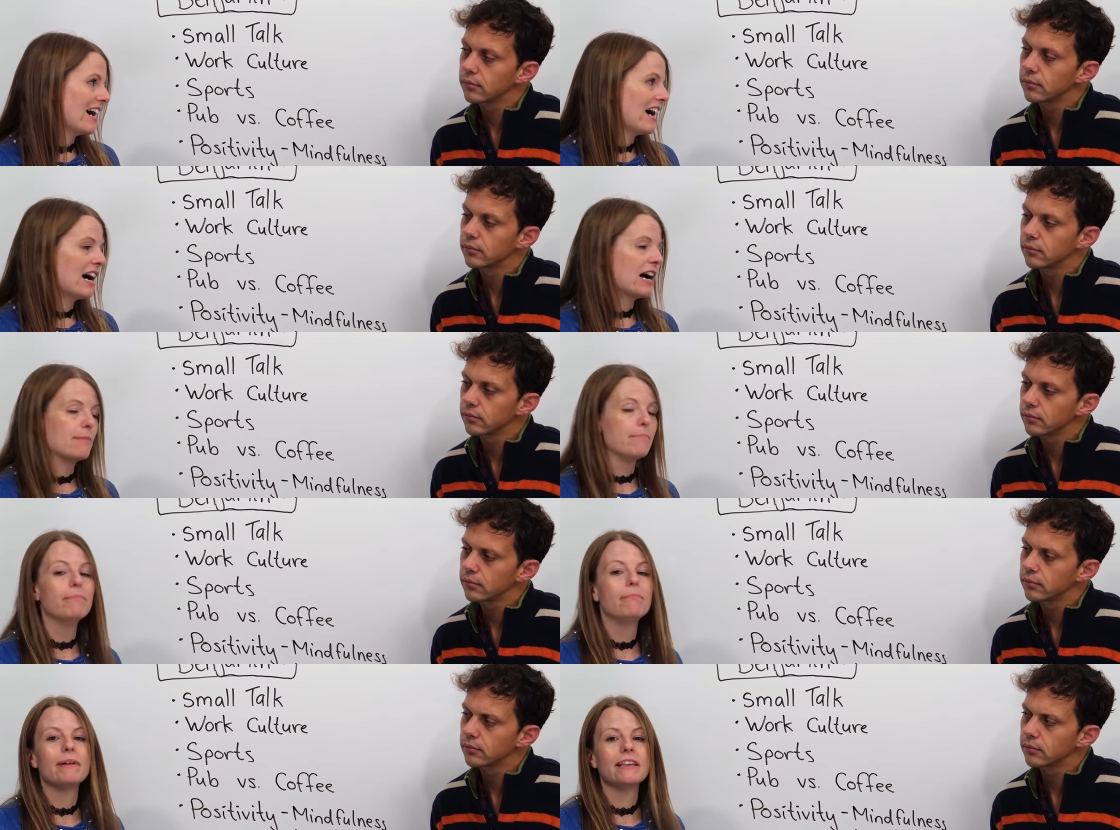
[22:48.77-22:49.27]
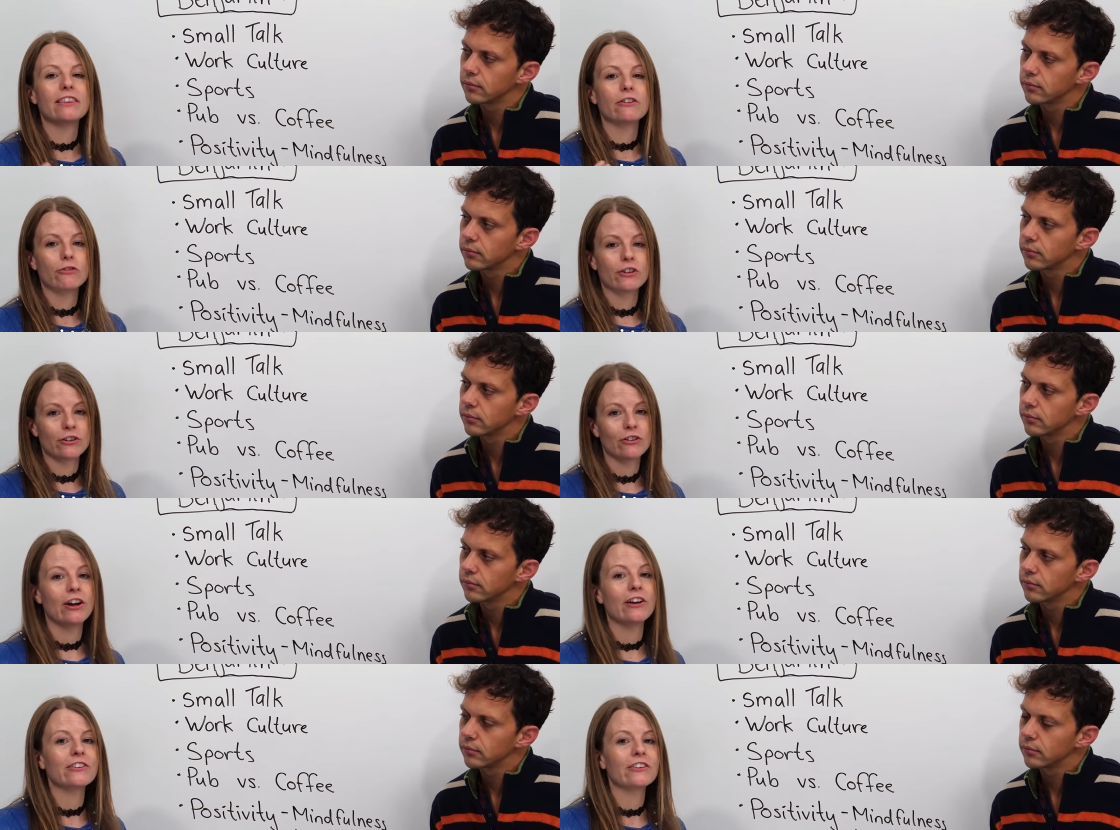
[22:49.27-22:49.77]
Speaker 1: um, but the
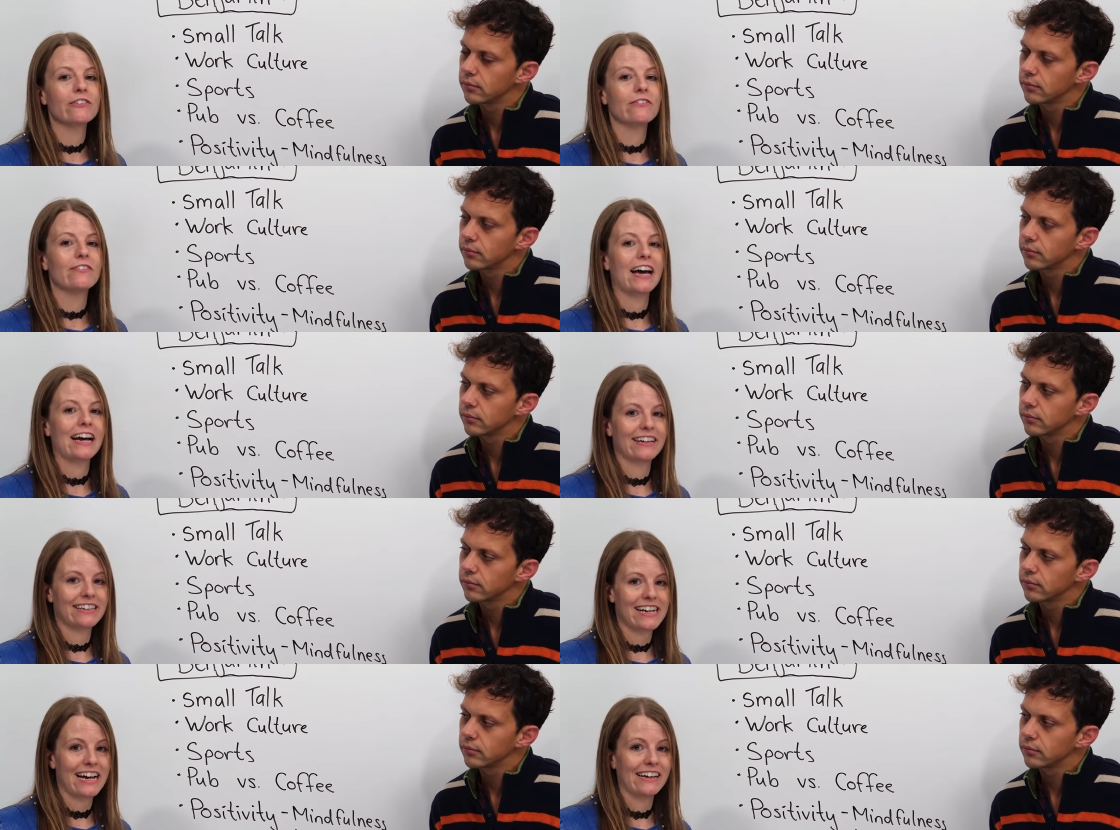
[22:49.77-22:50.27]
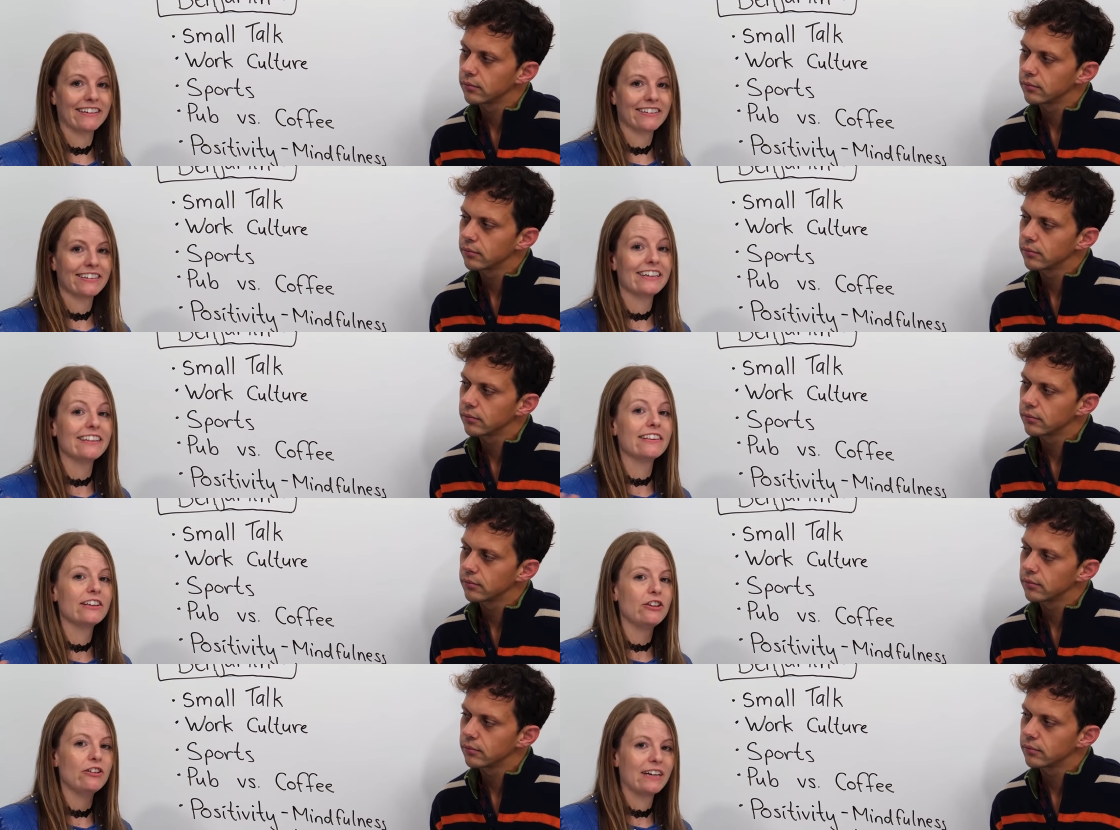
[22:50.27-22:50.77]
results of that test
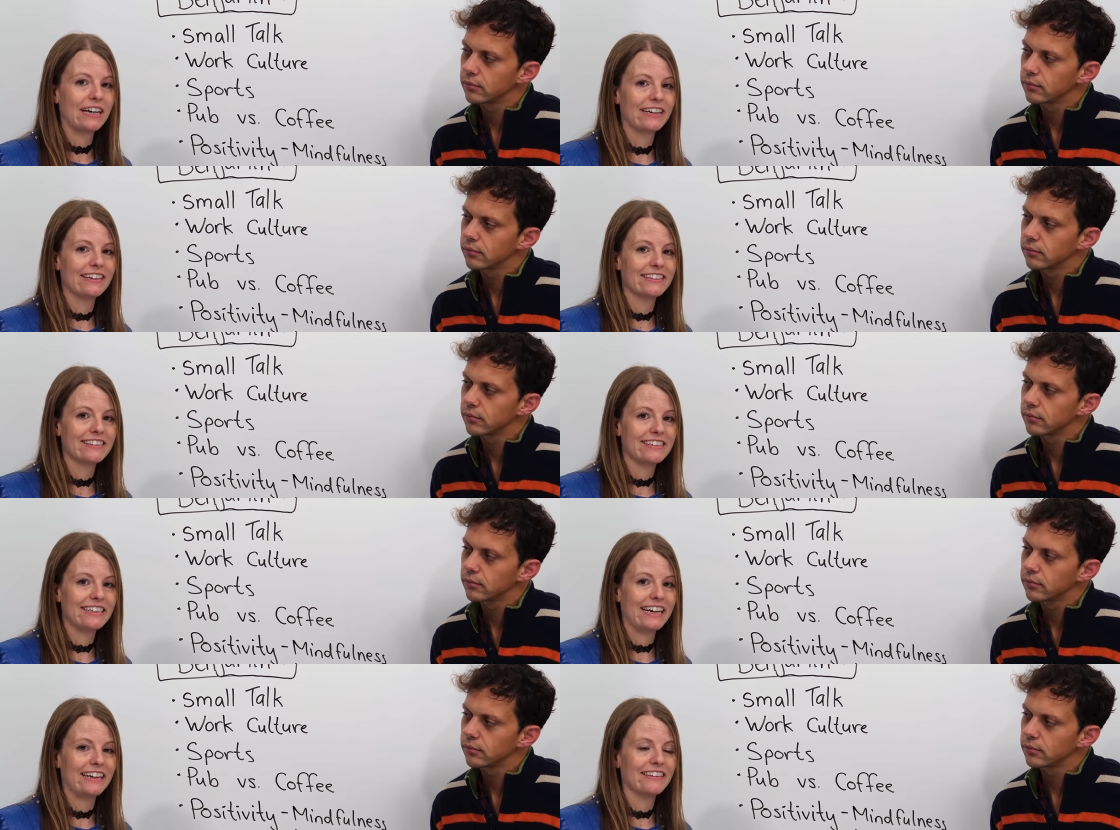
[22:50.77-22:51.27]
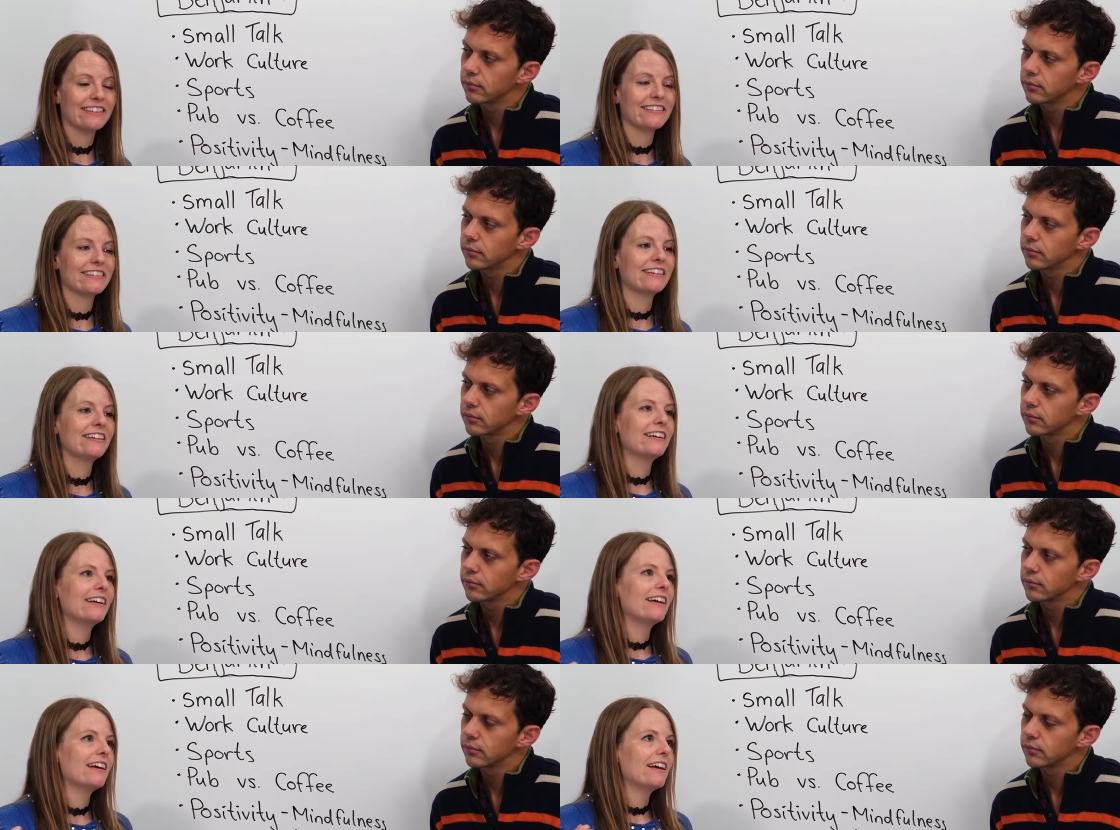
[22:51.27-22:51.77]
in the United States
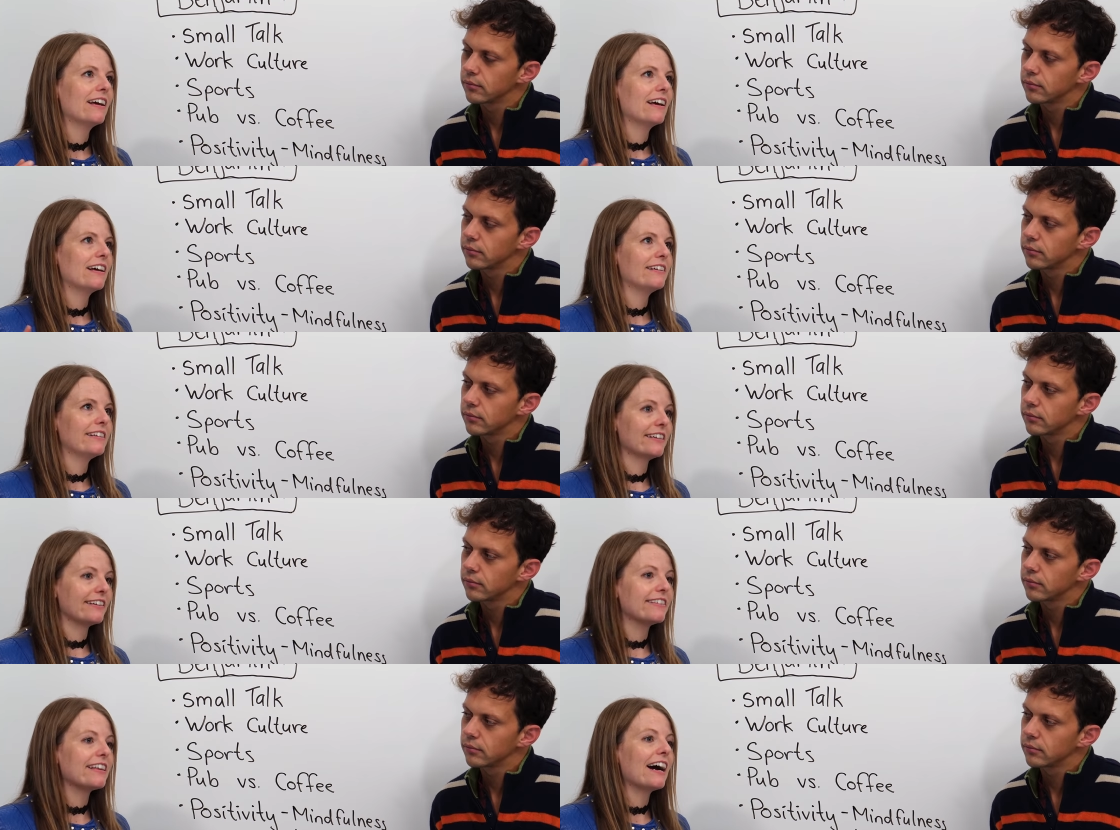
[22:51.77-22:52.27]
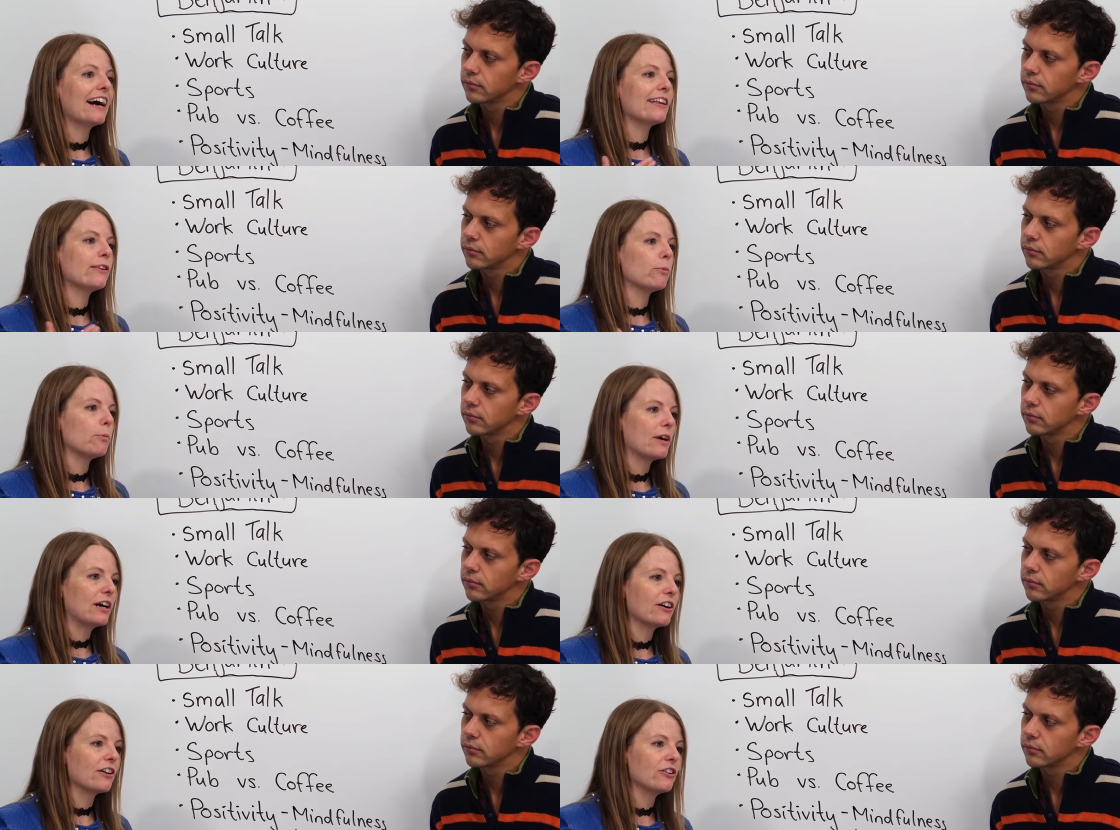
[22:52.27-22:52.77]

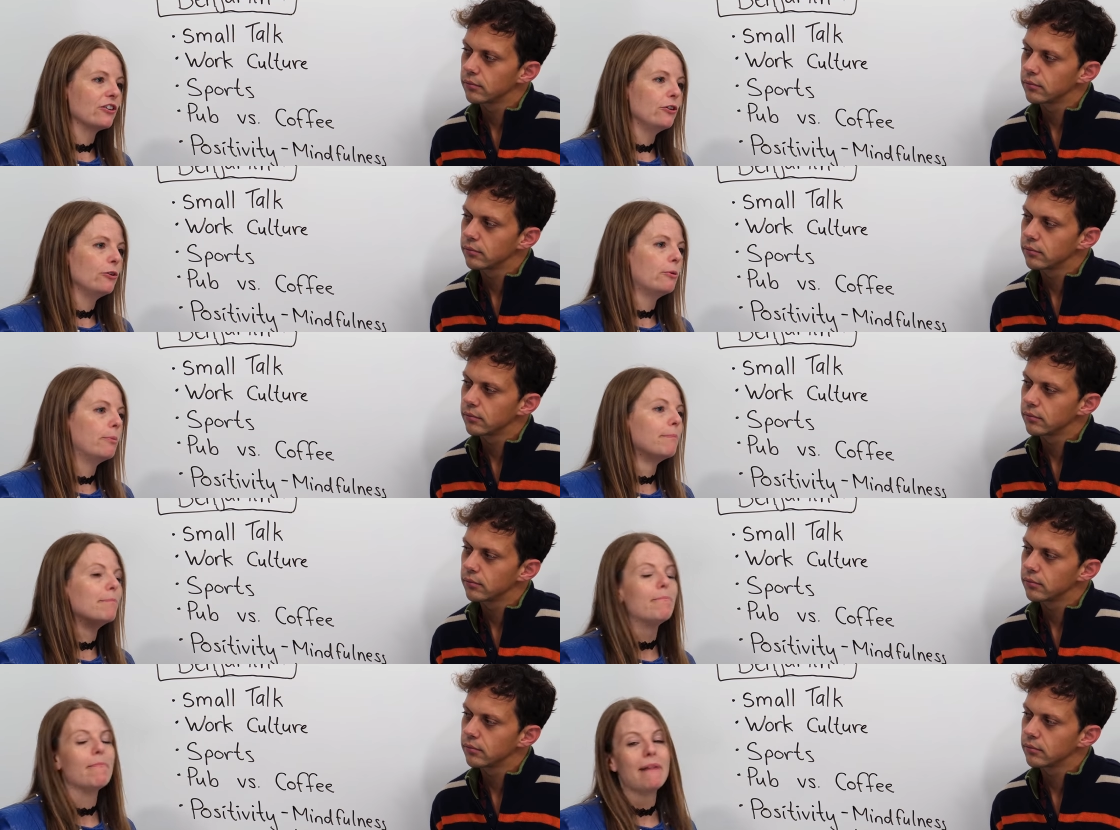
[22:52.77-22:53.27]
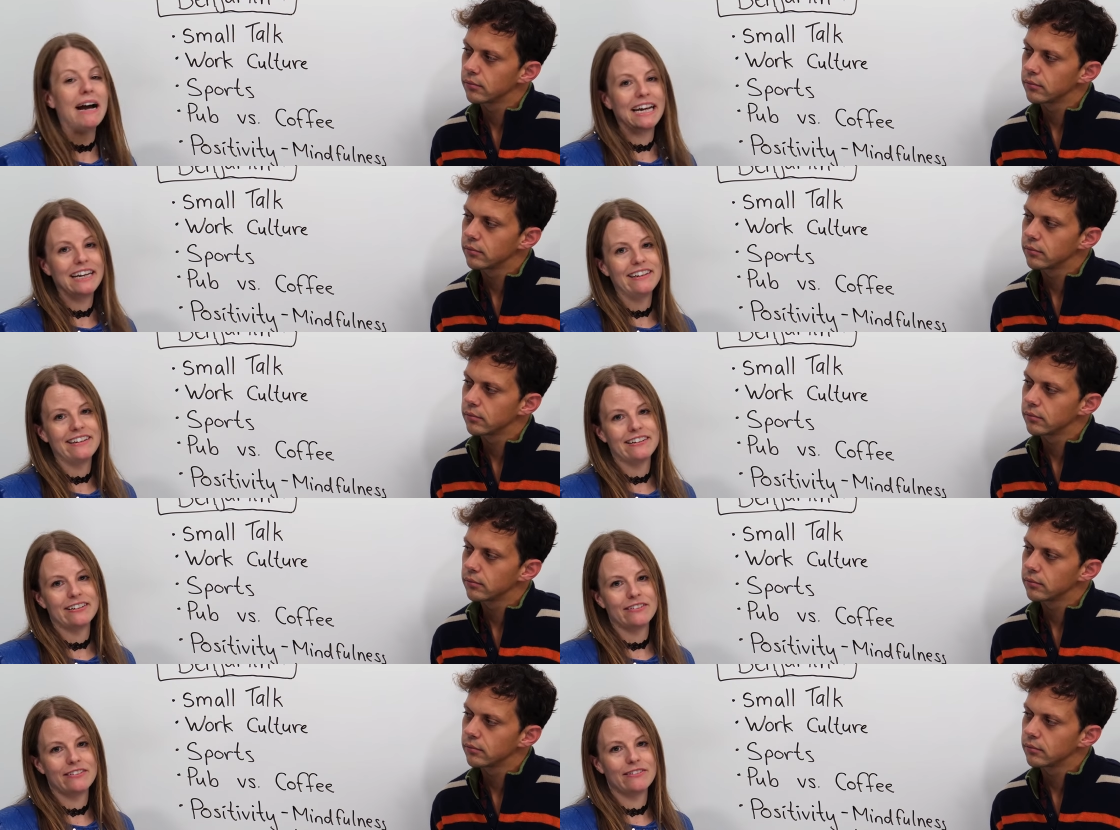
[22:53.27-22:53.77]
decides where you
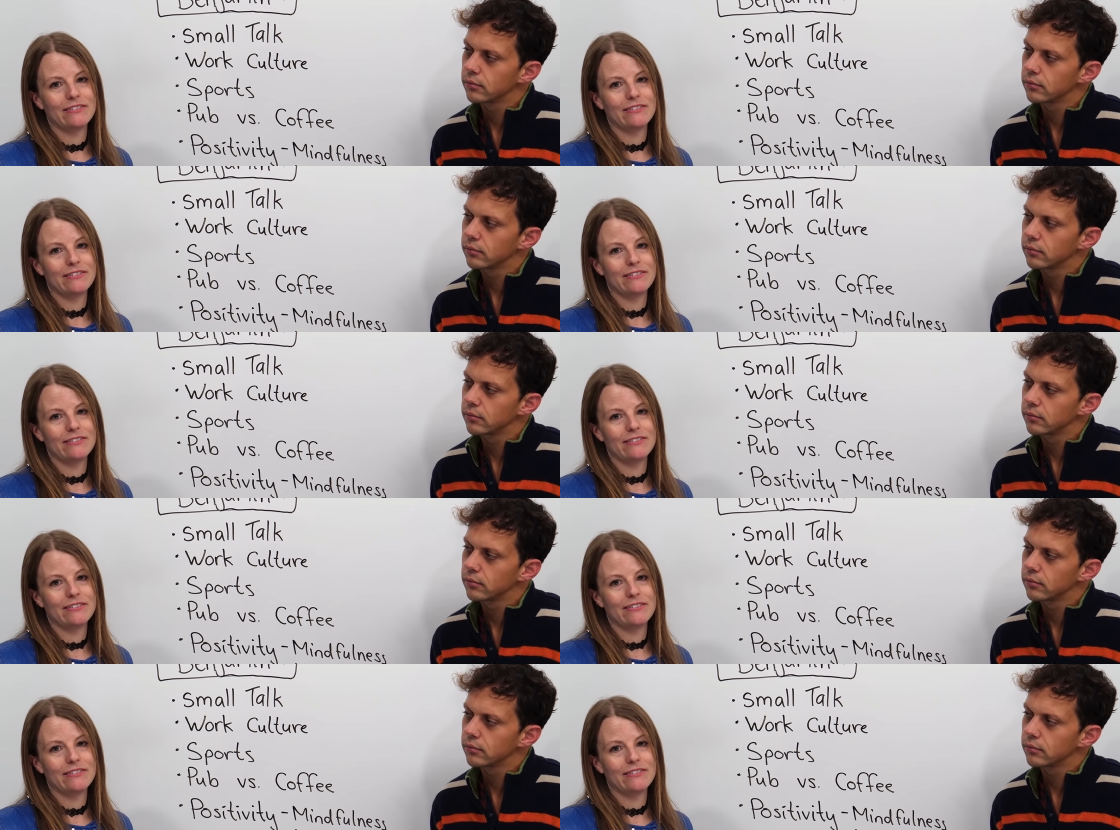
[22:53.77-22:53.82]
might